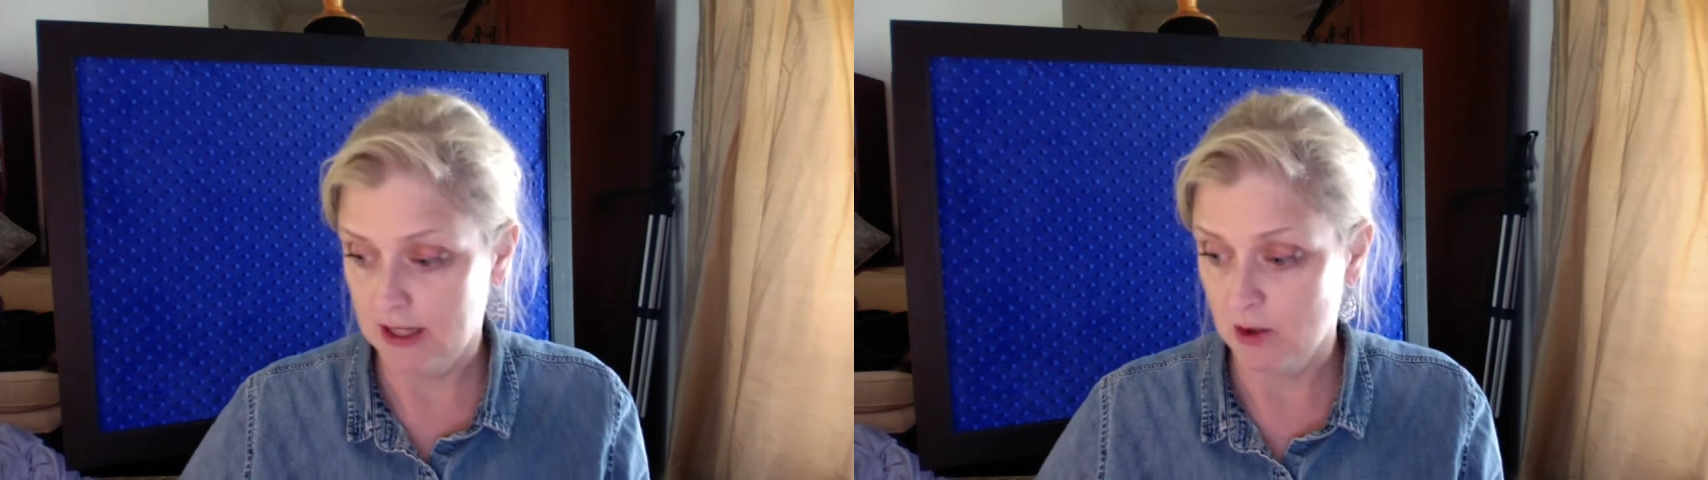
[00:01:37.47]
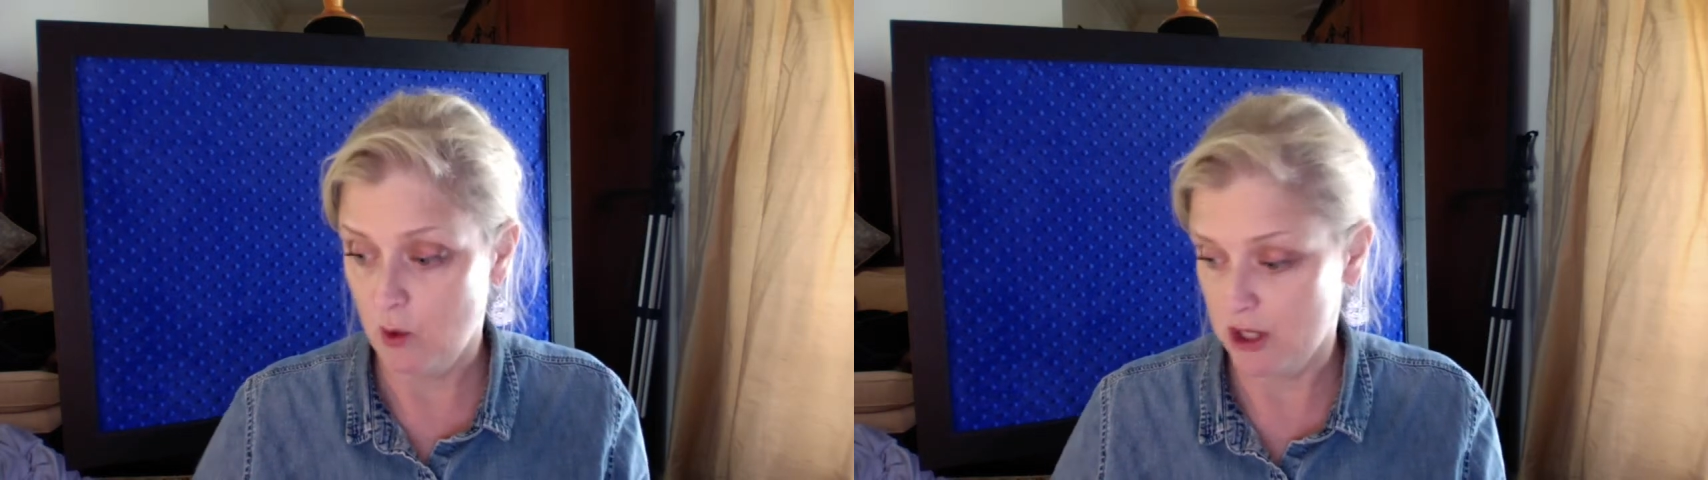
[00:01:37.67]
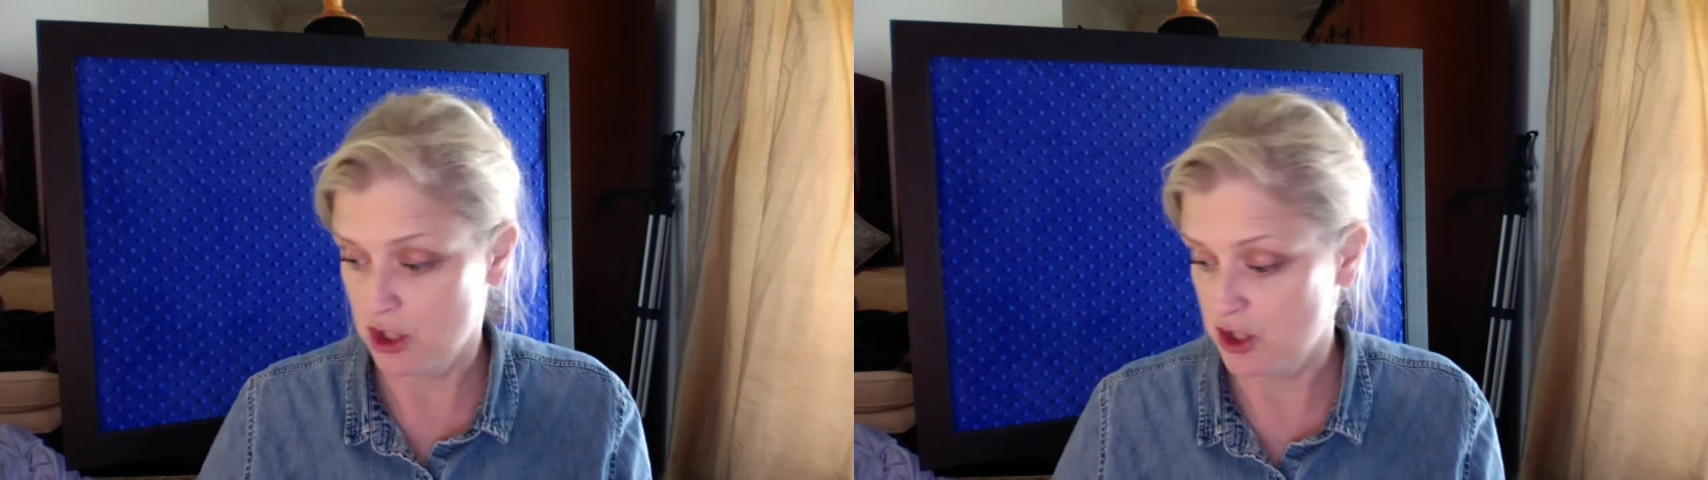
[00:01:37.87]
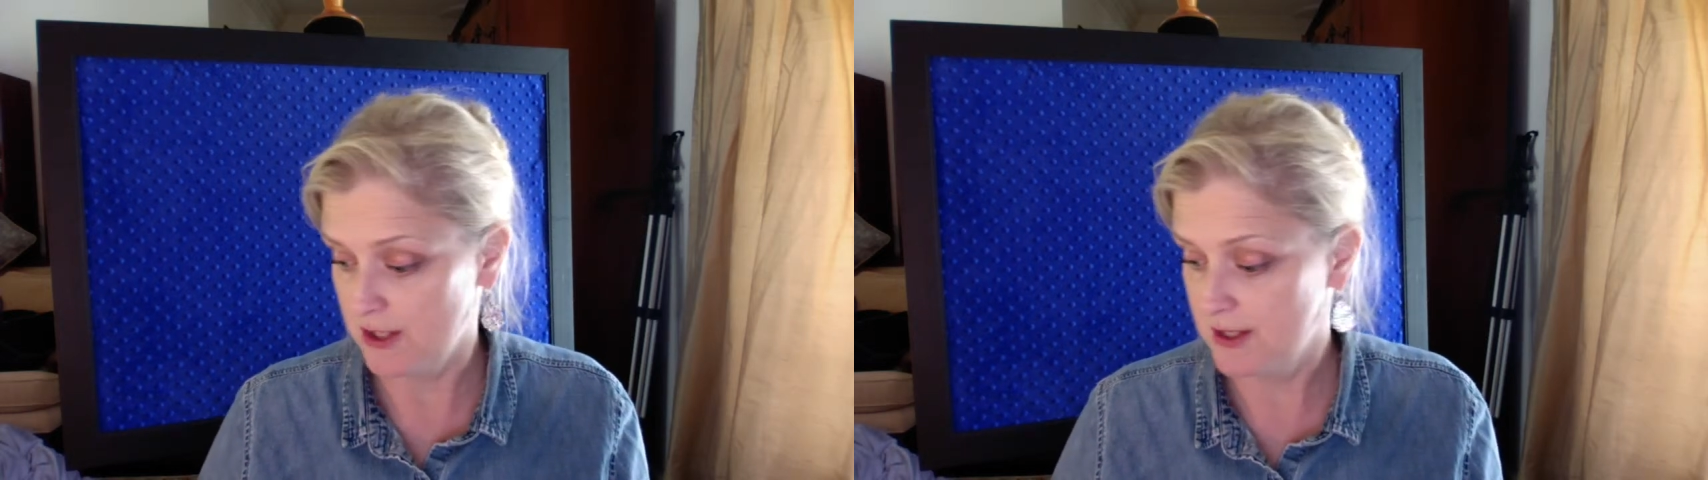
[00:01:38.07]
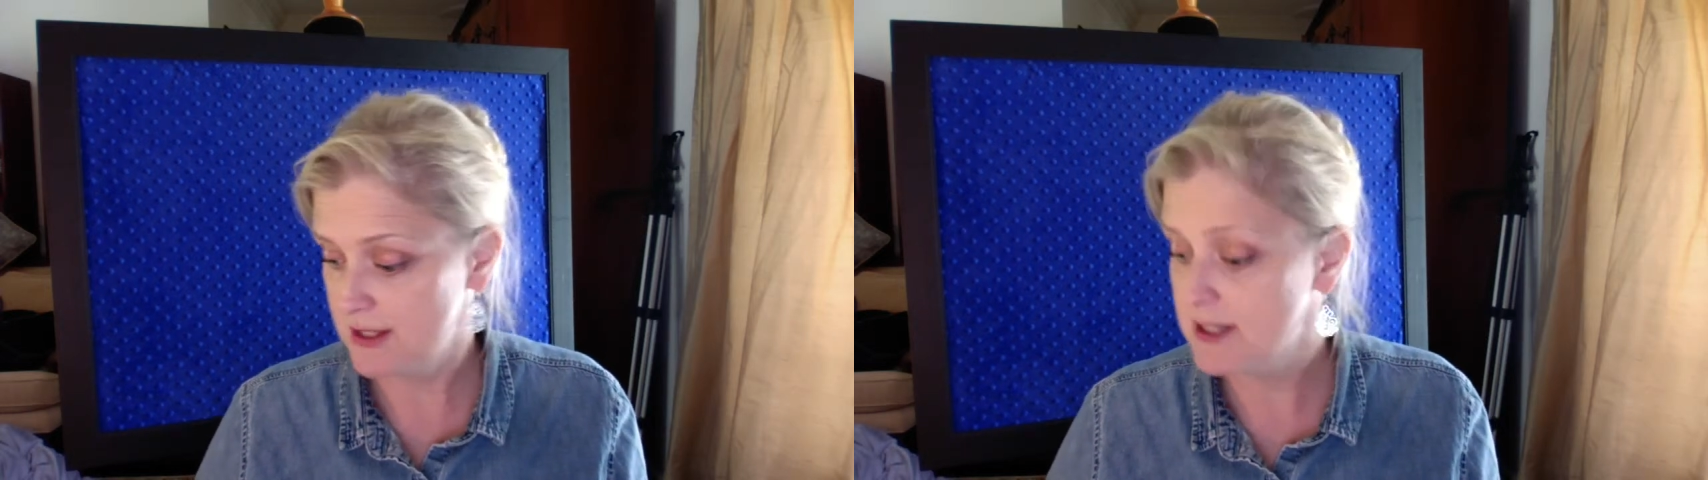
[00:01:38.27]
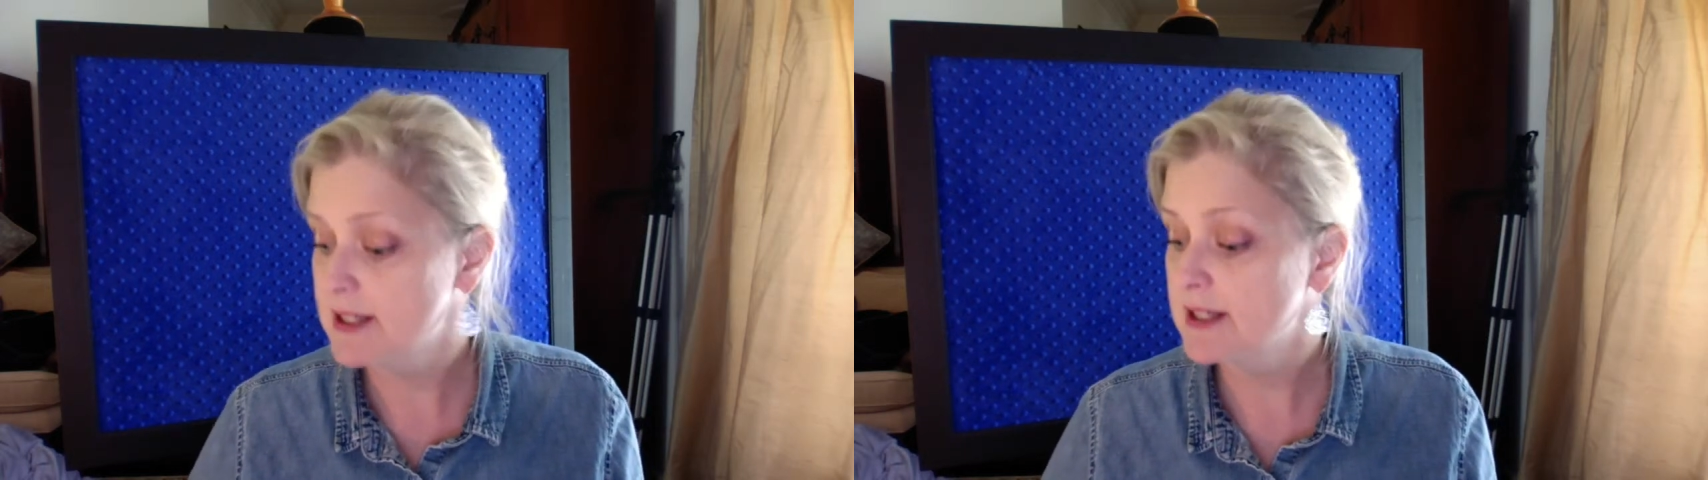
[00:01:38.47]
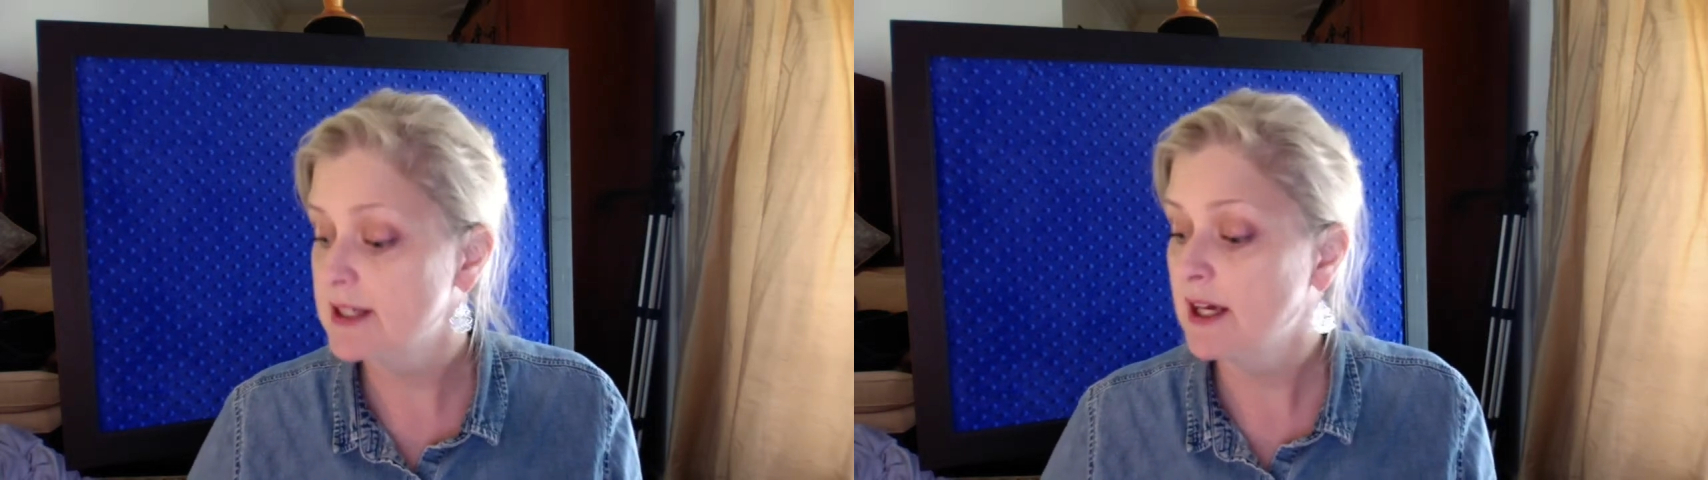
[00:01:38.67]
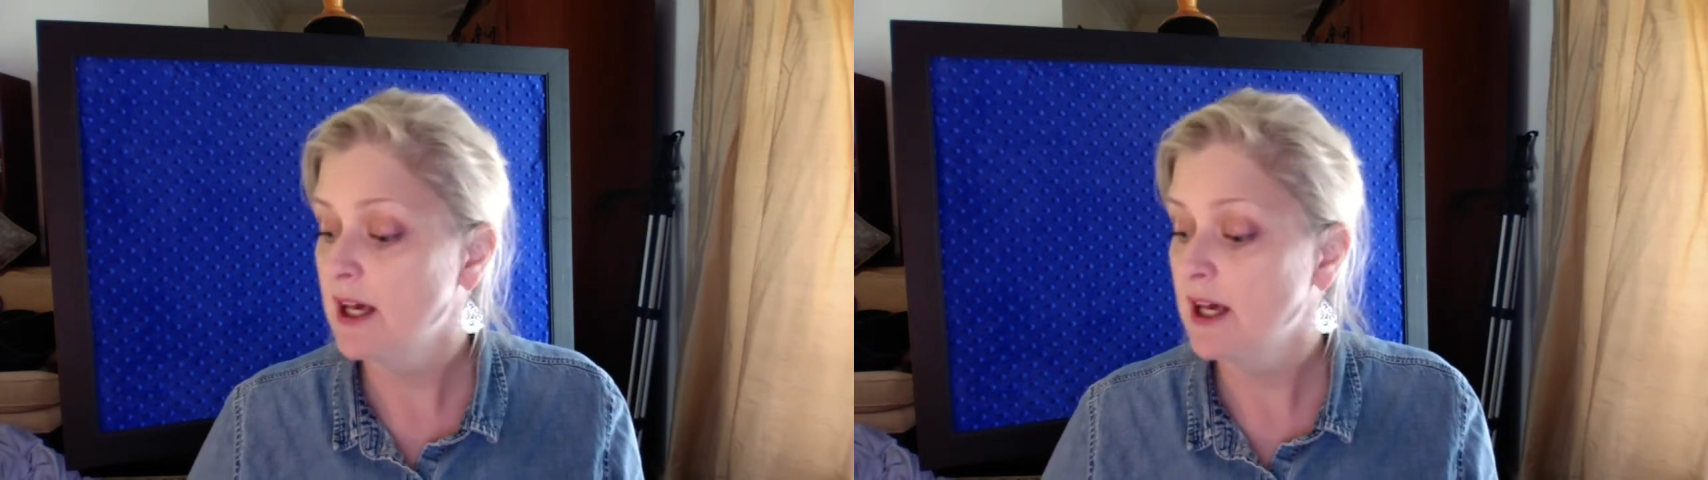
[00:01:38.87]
in questions